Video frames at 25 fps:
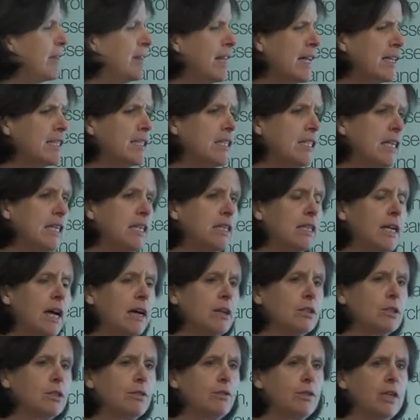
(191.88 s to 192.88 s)
There's
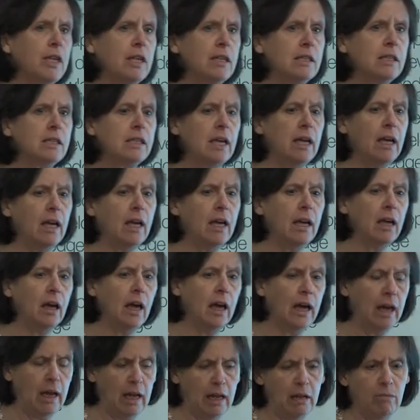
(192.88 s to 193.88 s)
details of this
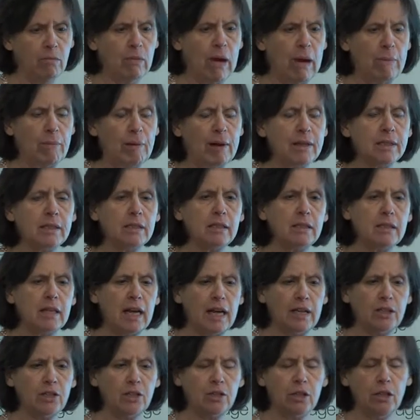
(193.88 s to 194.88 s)
in my
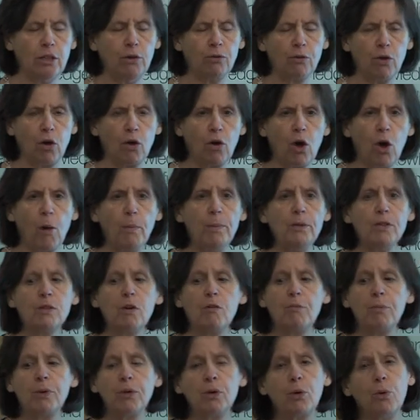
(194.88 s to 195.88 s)
presentation that you've got copies
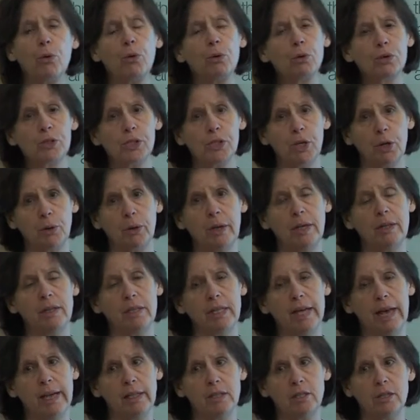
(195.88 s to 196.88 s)
of, but also in
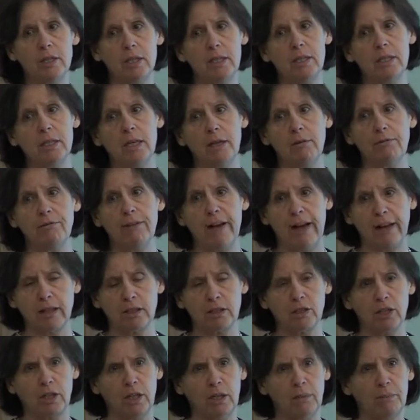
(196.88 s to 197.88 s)
the HDC fact
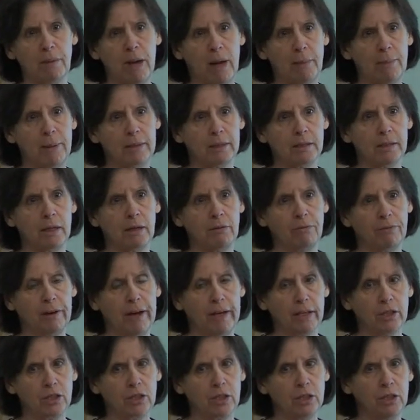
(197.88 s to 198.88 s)
sheet, biopesticide
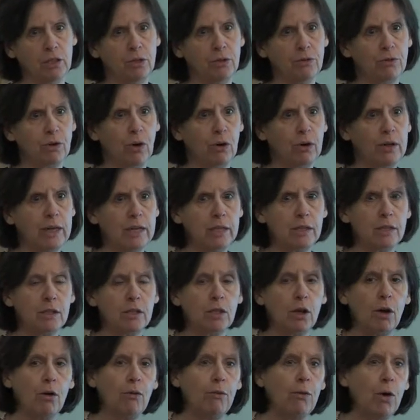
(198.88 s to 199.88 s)
fact sheet, you've got lists
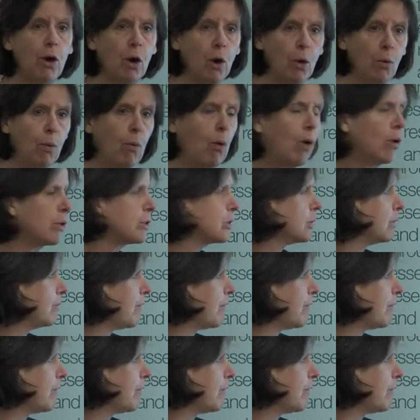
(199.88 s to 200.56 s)
of what's